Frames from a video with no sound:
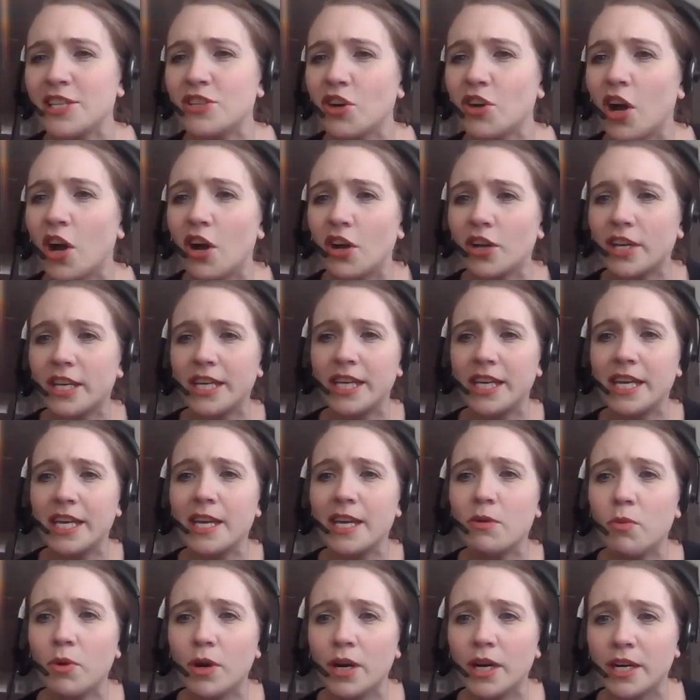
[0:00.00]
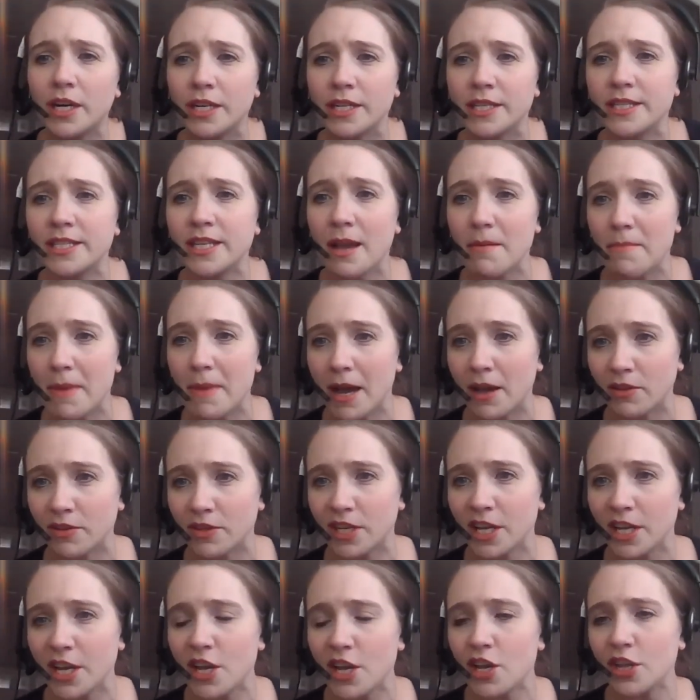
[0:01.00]
These are all key words
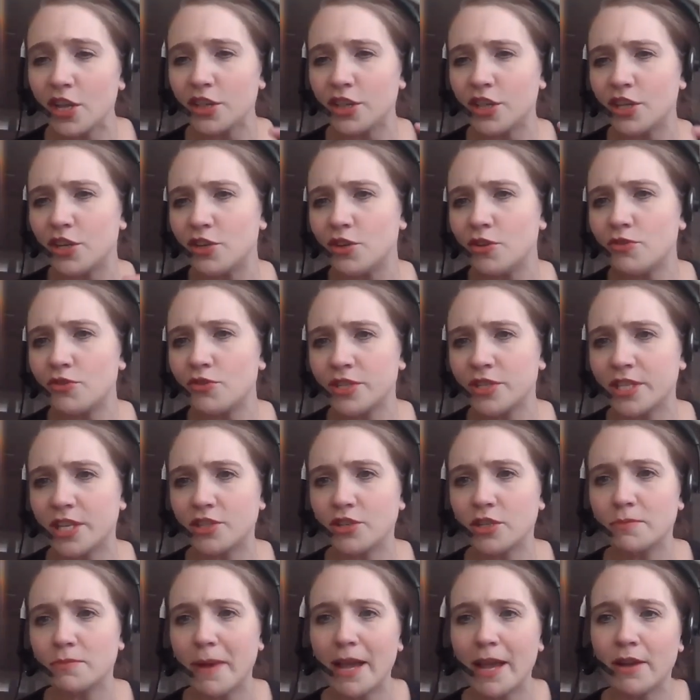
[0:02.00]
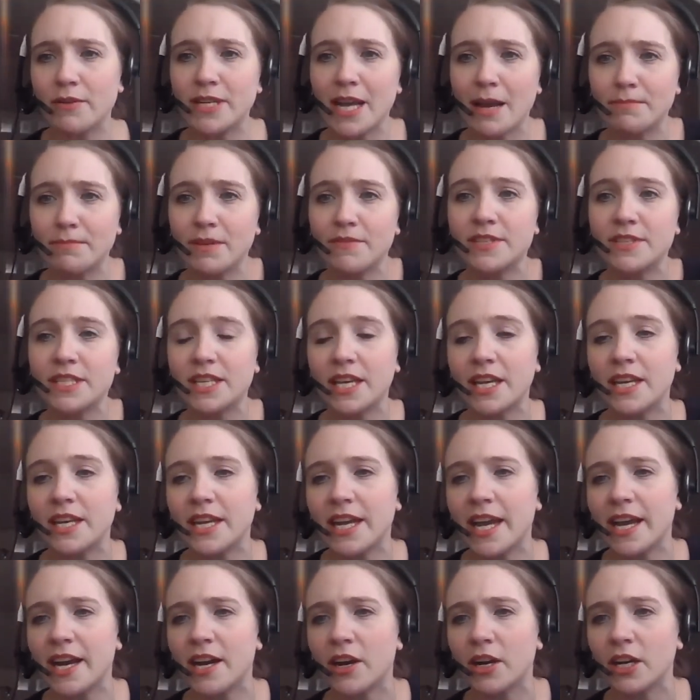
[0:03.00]
about the Nutricentials Bioadaptive
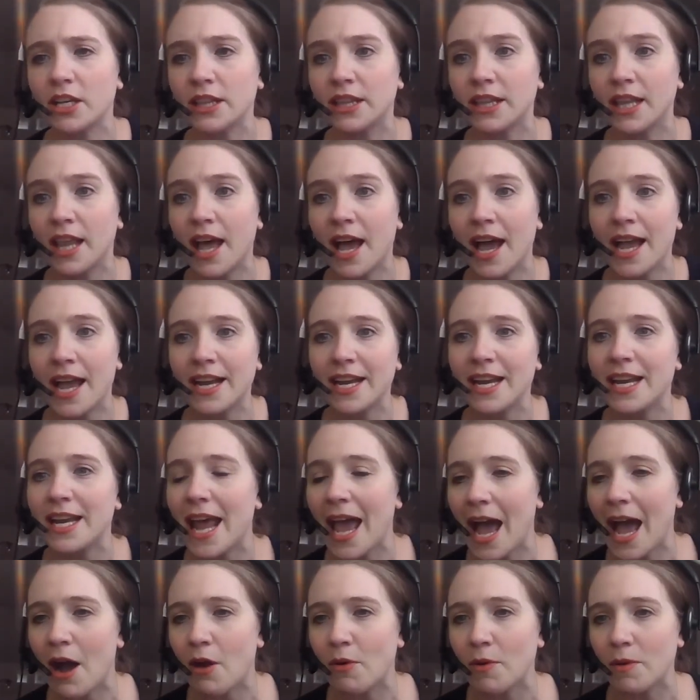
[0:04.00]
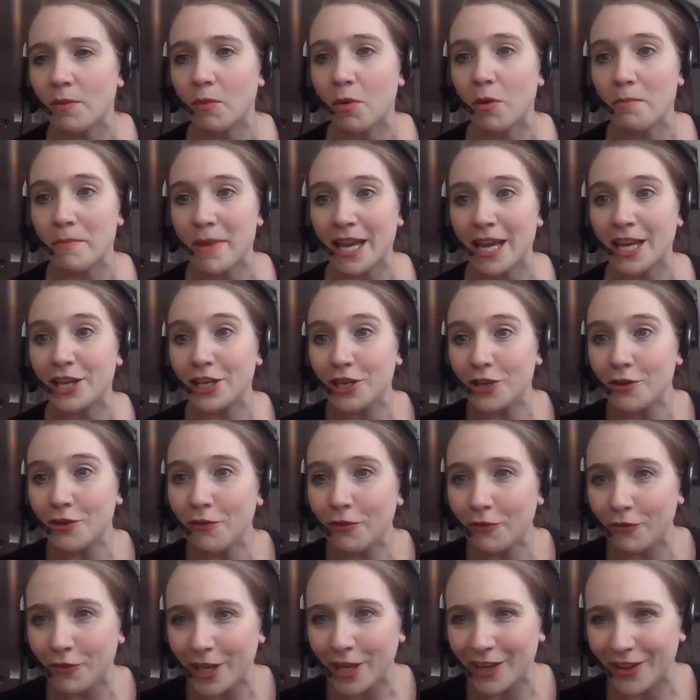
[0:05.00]
Skincare line and how it will make you
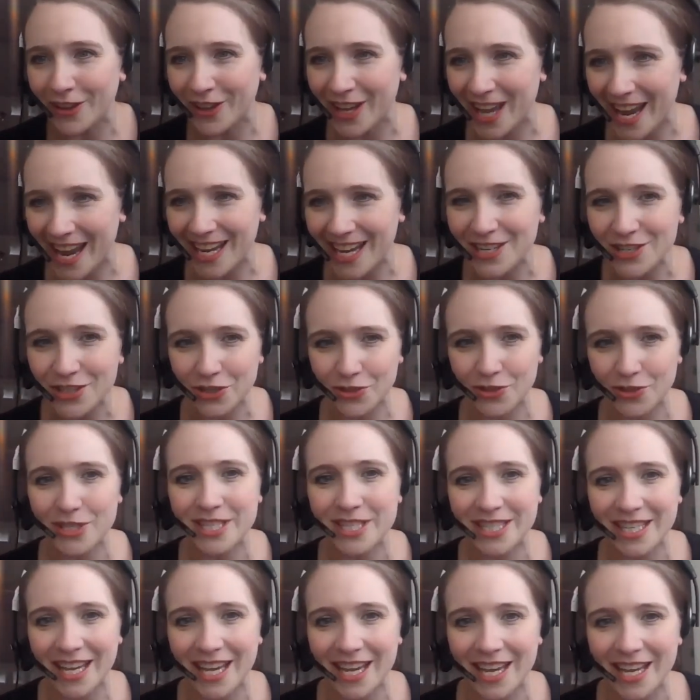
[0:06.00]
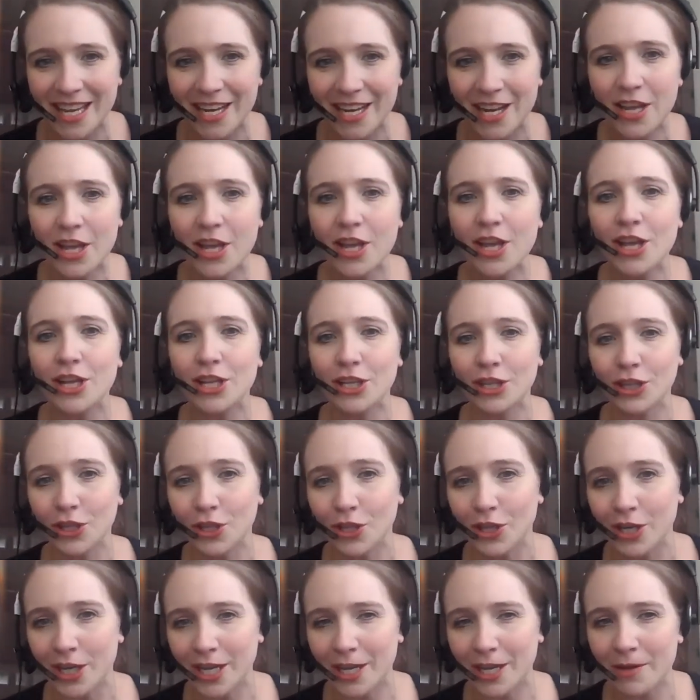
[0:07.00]
feel and your skin
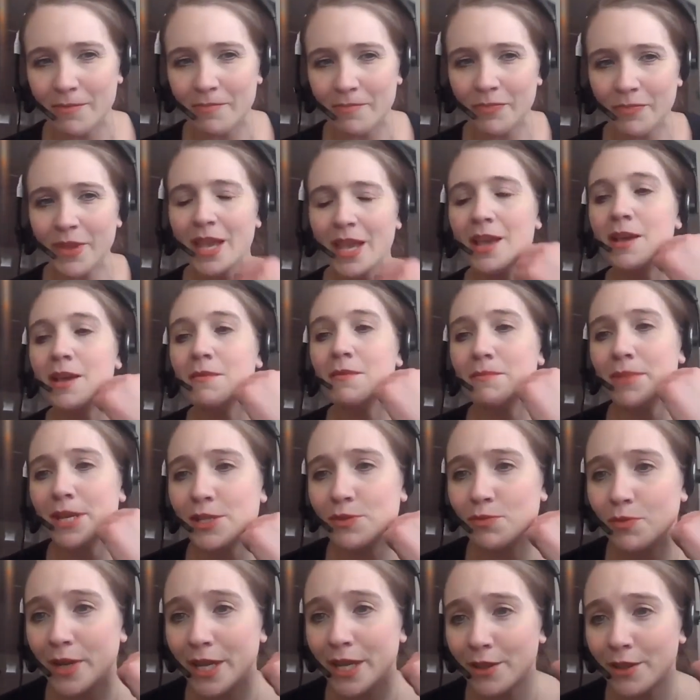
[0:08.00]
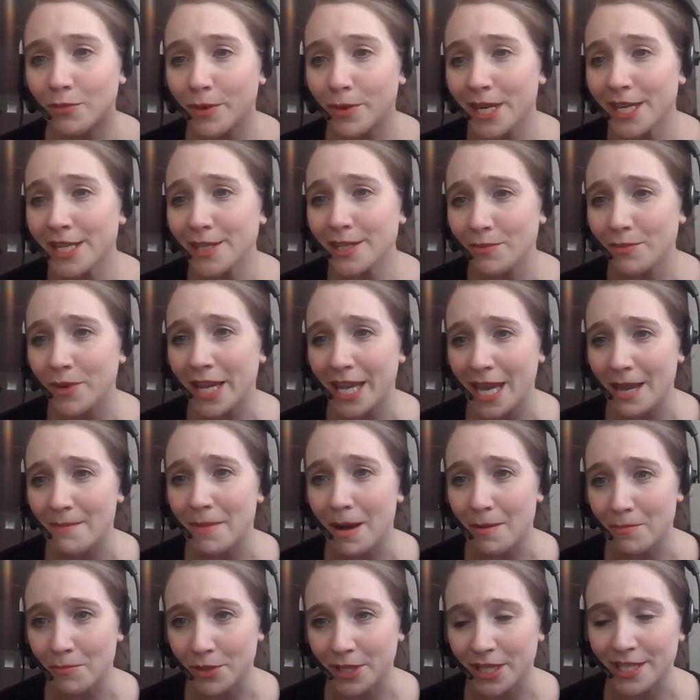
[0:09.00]
look. Because we, the reason we
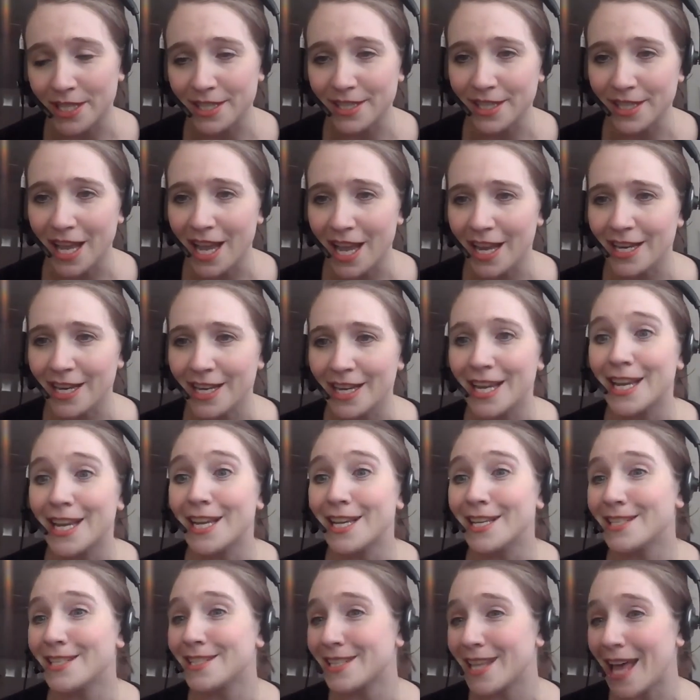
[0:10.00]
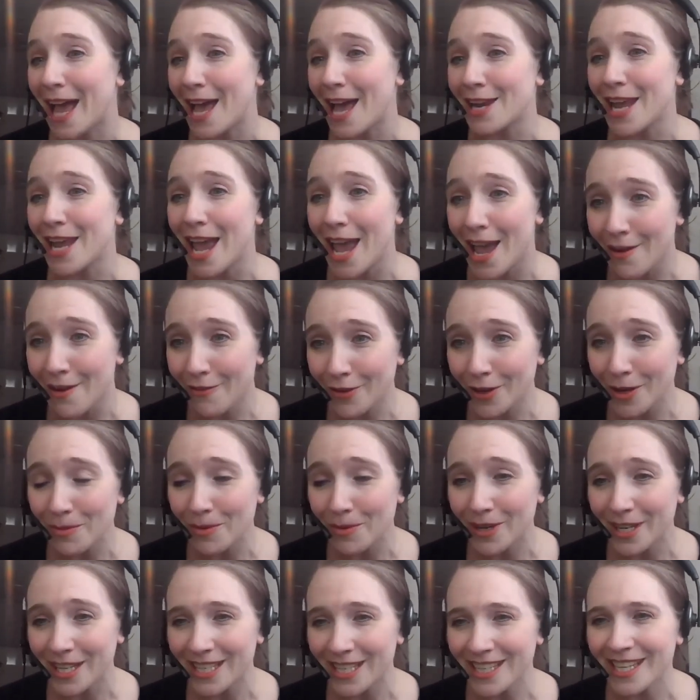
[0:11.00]
came up with this line is that
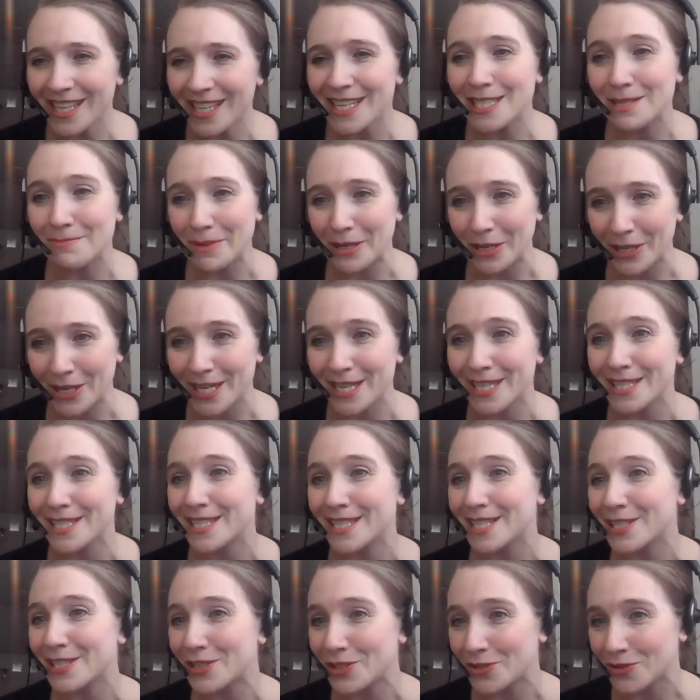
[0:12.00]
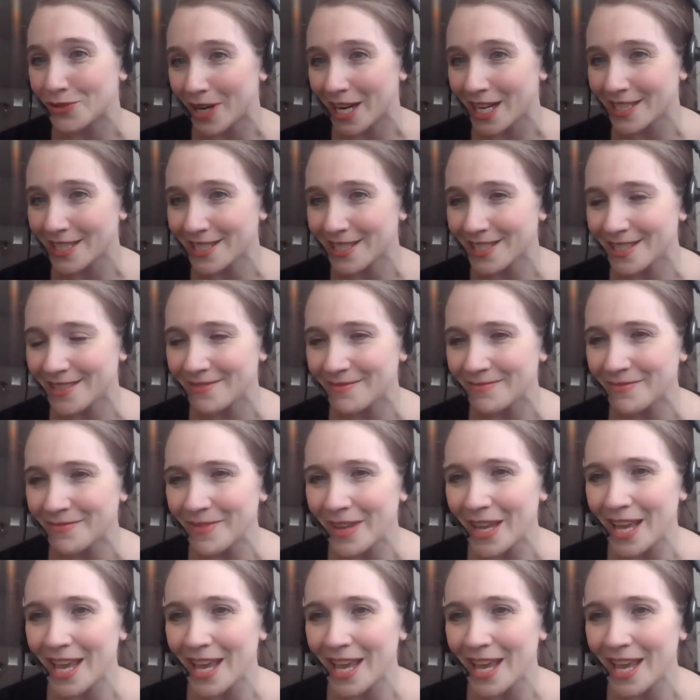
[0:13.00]
everyone experiences stress